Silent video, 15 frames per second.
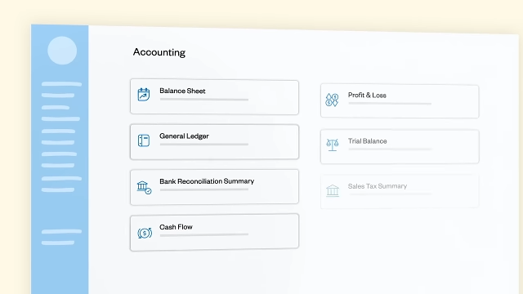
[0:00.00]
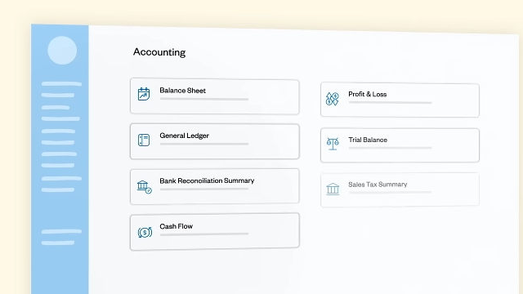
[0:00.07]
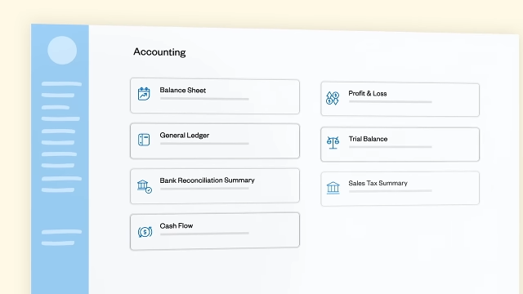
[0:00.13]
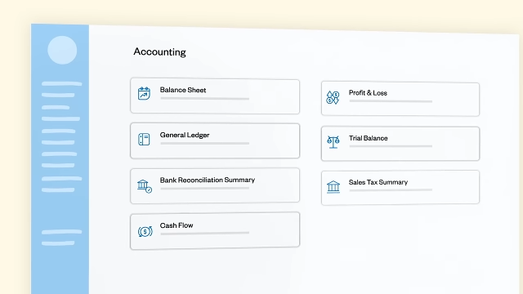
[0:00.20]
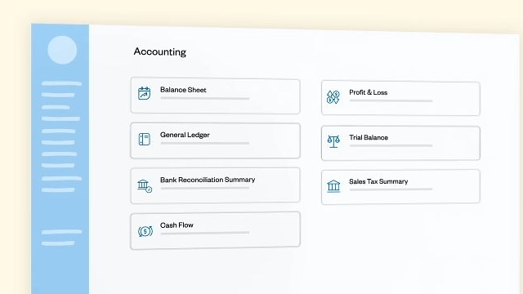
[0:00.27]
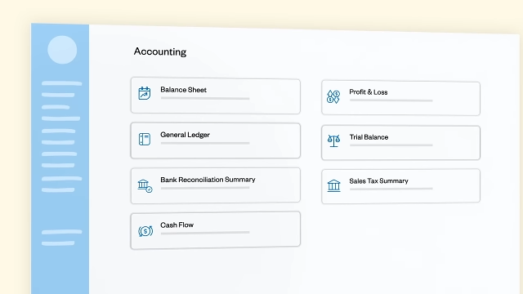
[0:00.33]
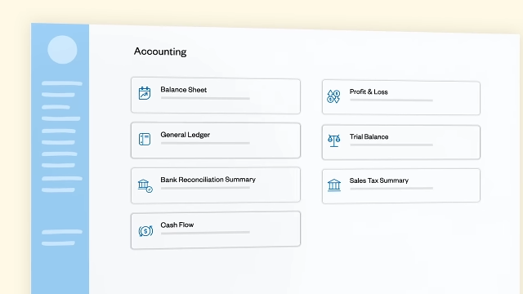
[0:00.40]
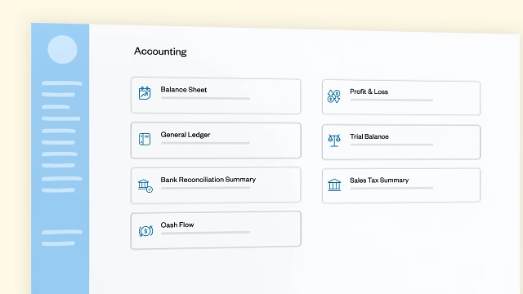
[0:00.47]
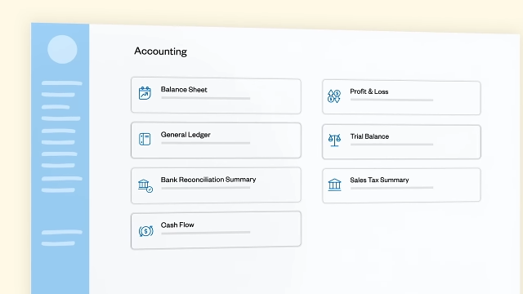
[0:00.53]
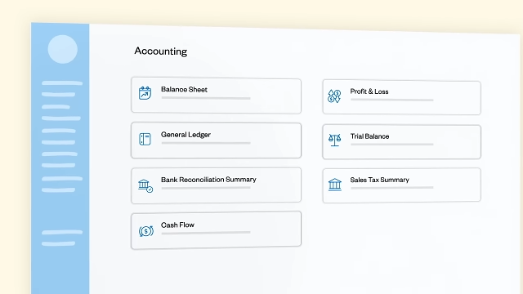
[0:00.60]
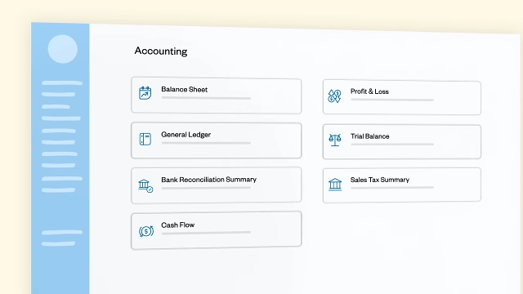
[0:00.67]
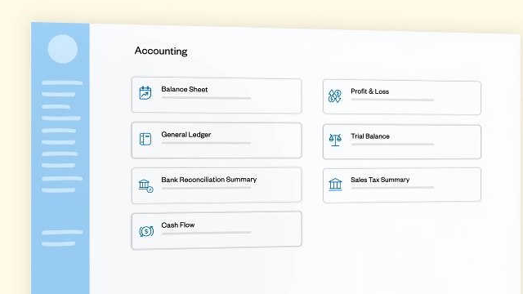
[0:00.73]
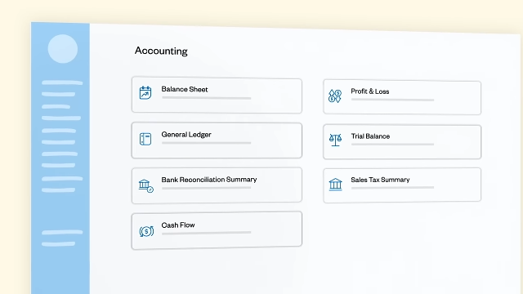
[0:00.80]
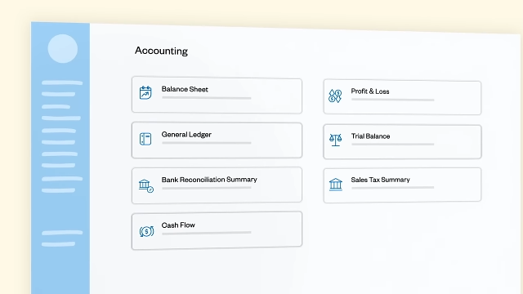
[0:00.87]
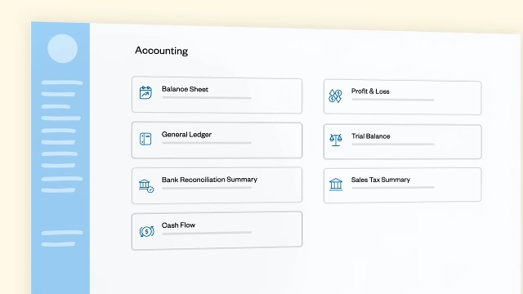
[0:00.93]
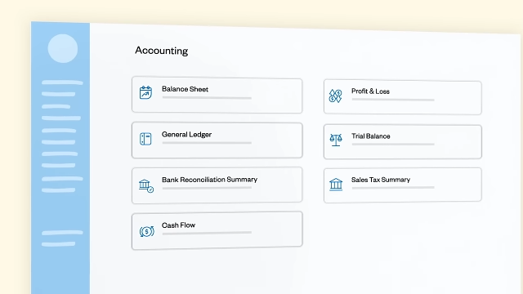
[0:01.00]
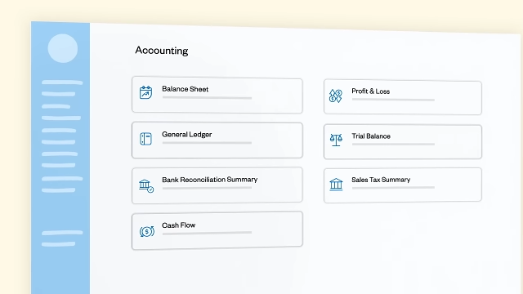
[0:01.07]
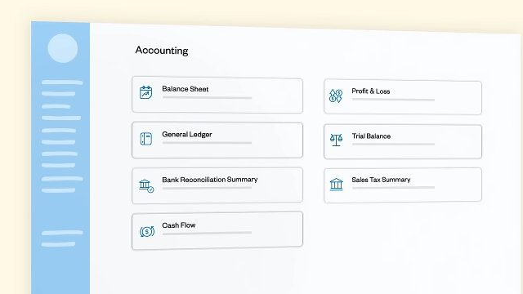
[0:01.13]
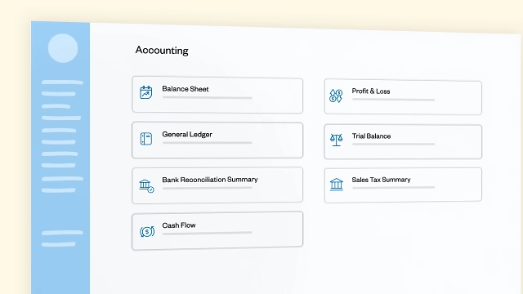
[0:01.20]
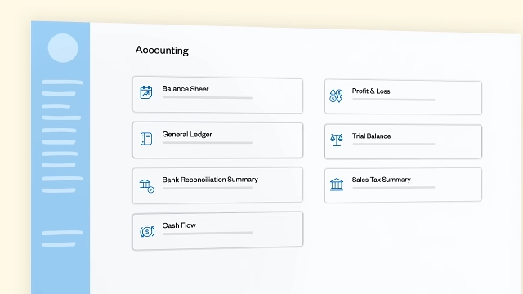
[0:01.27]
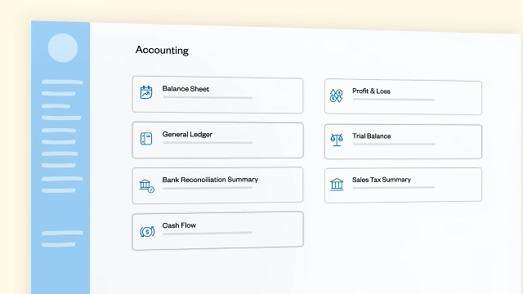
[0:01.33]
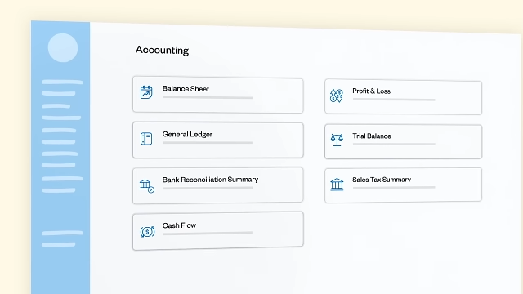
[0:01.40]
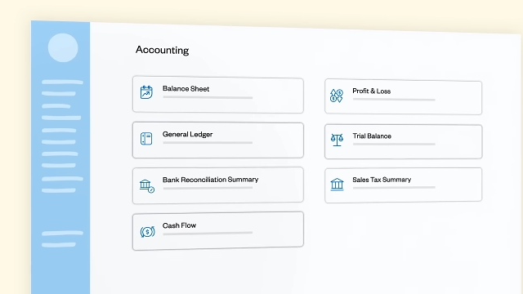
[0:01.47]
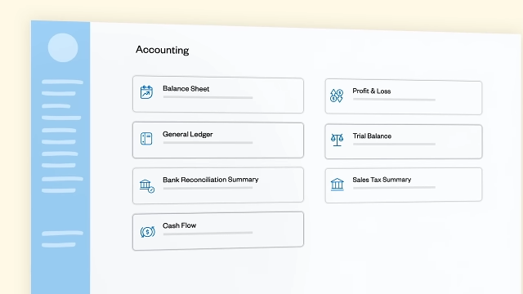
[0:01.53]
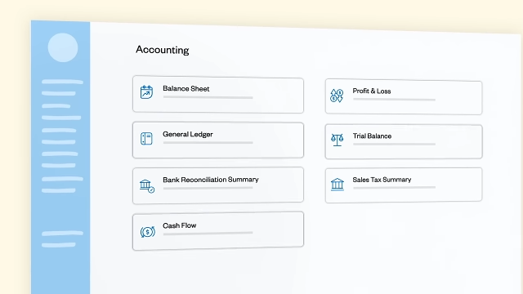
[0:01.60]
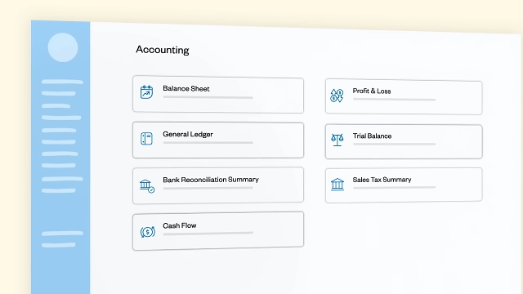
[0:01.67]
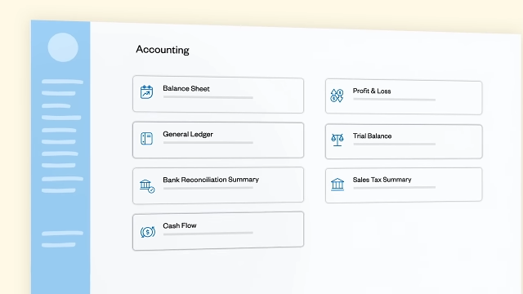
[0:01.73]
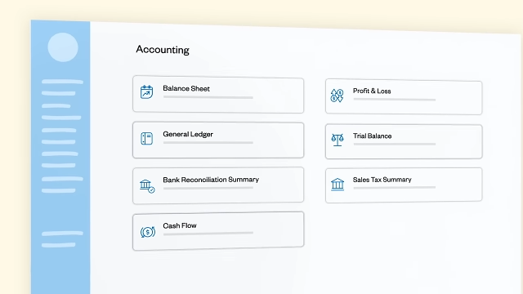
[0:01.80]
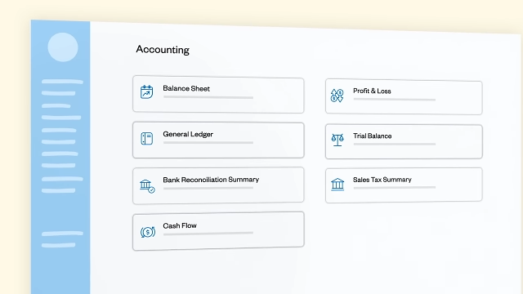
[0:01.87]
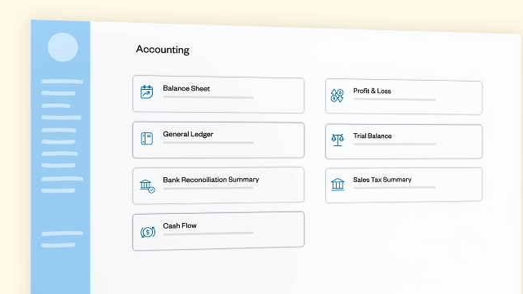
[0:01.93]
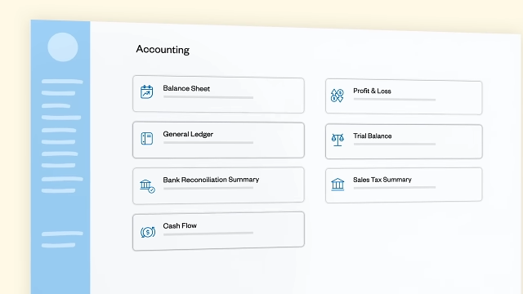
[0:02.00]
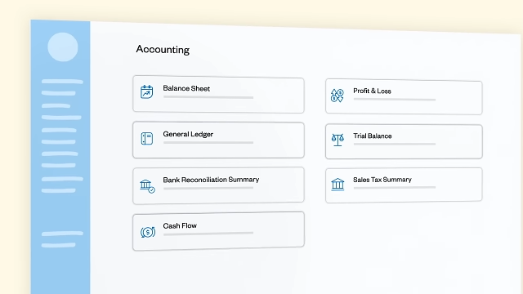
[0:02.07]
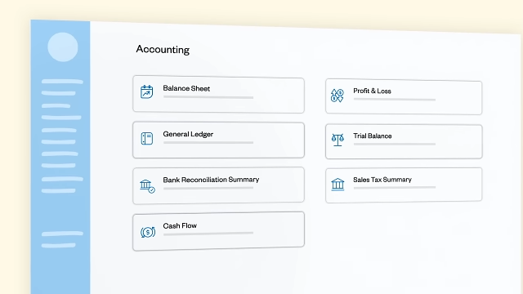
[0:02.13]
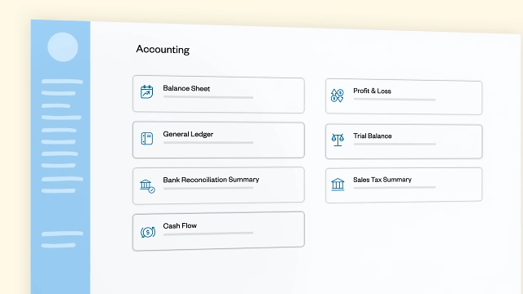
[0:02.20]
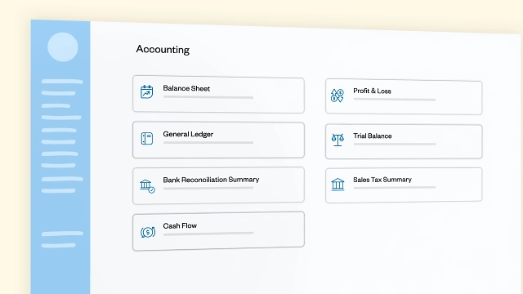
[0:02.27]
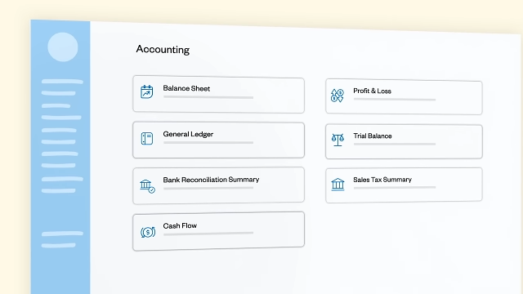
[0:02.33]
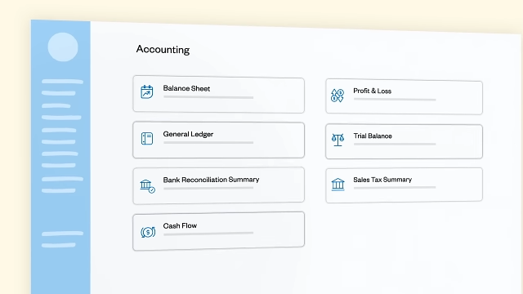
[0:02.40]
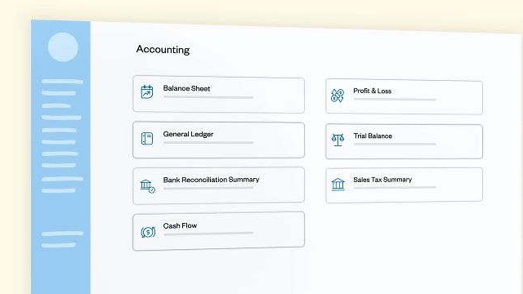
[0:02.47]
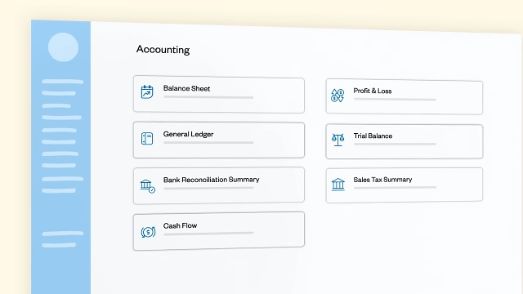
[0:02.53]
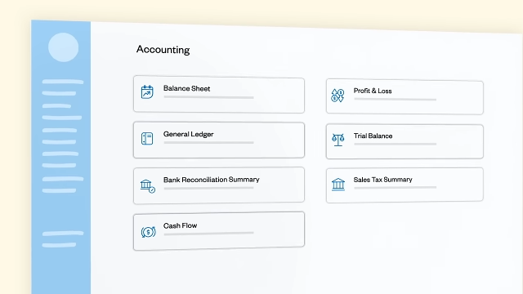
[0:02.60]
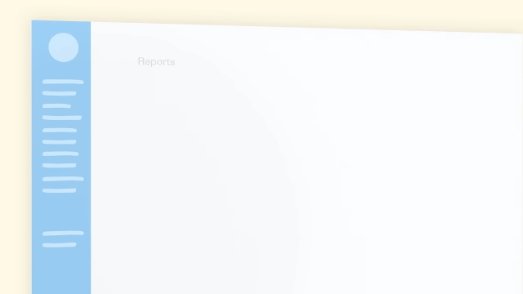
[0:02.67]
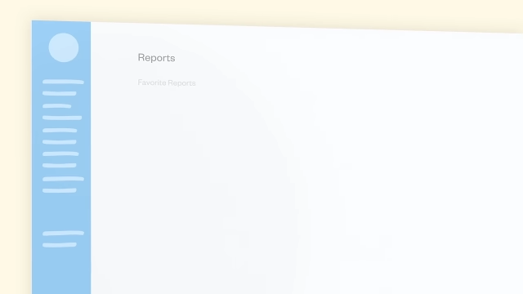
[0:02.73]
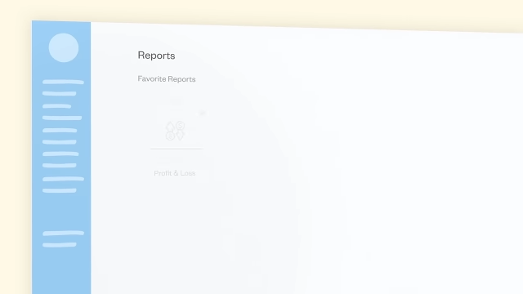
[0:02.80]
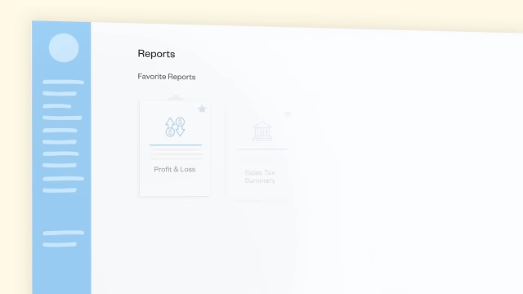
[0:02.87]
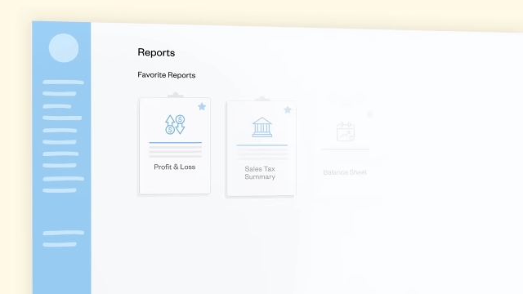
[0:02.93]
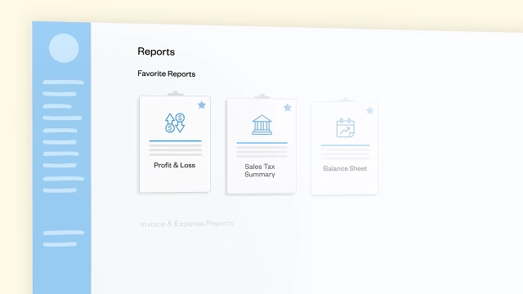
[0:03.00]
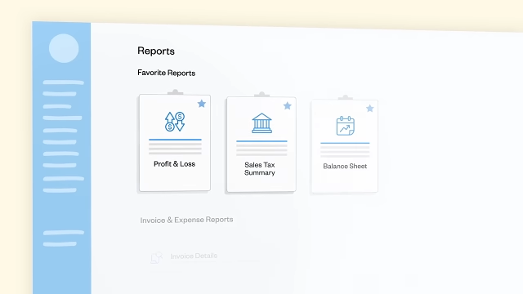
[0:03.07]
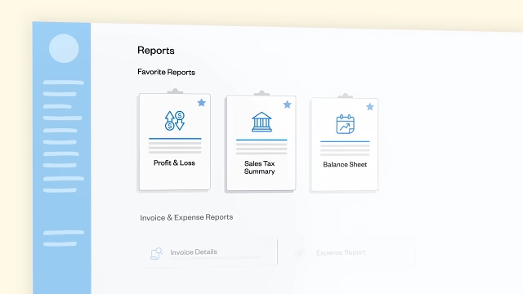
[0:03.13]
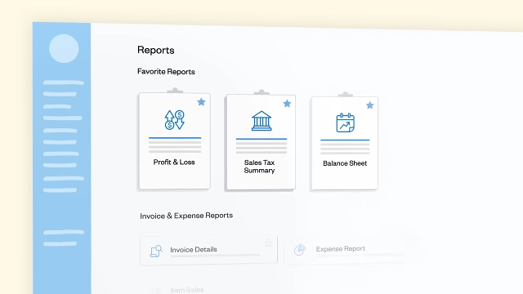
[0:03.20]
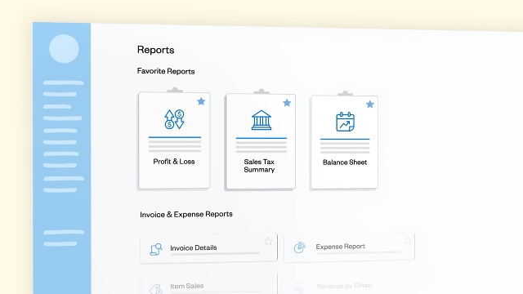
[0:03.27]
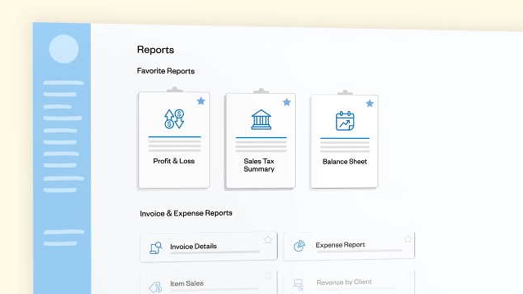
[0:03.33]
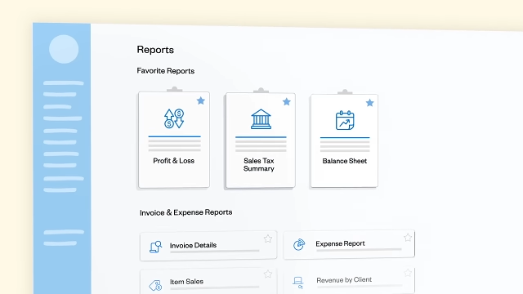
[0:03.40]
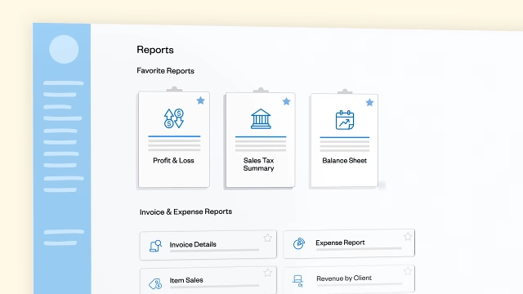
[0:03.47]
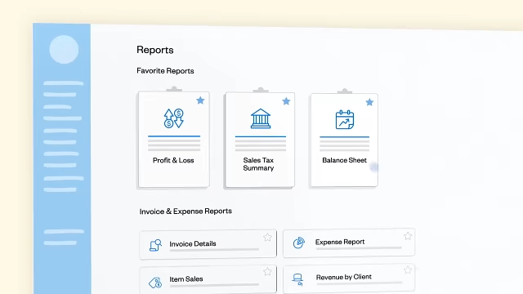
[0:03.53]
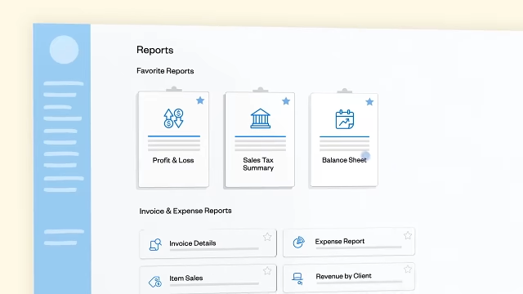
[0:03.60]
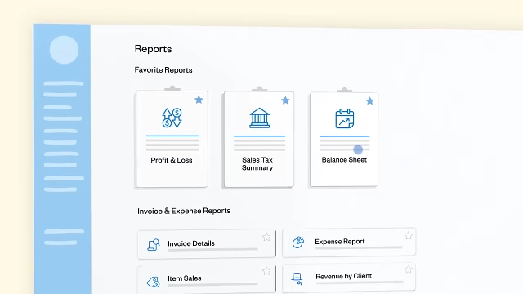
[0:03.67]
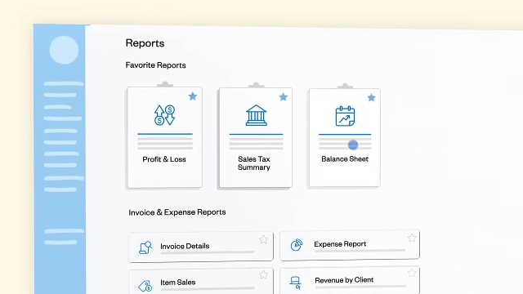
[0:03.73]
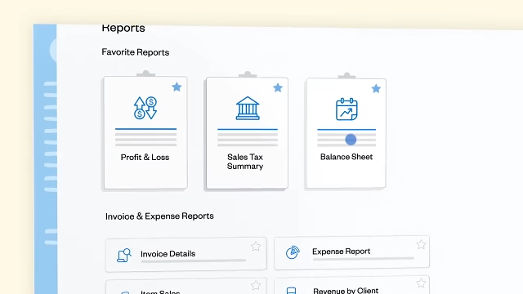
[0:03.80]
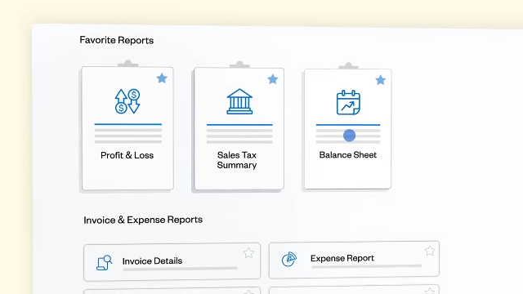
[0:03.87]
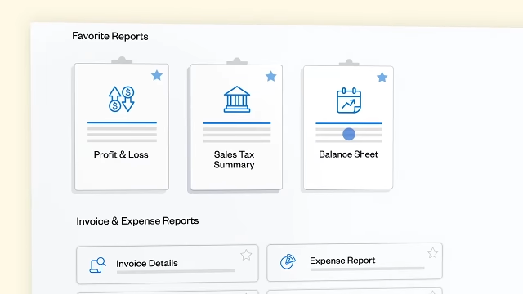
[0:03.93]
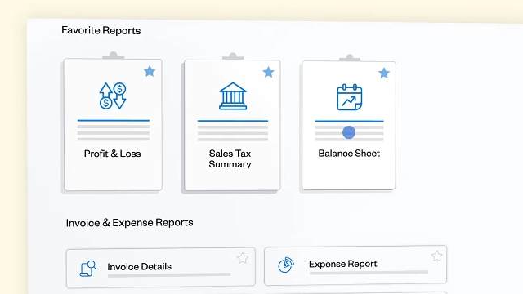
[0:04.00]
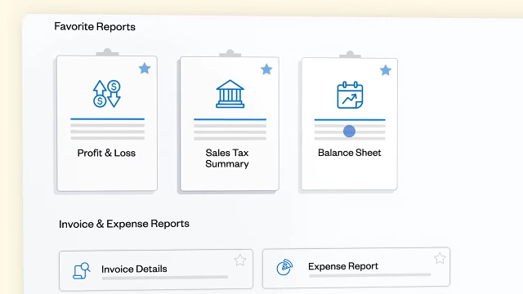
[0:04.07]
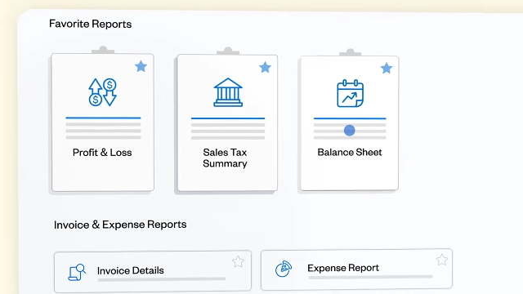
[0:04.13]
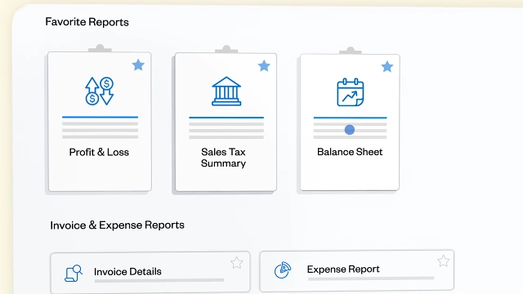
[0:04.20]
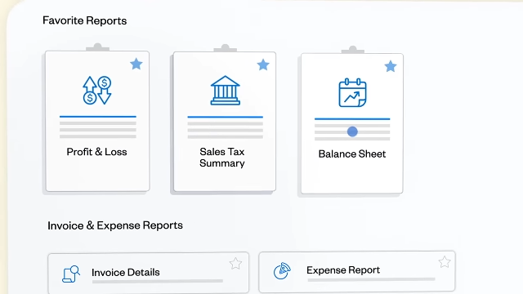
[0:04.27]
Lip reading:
No face is visible, so there are no lips to read.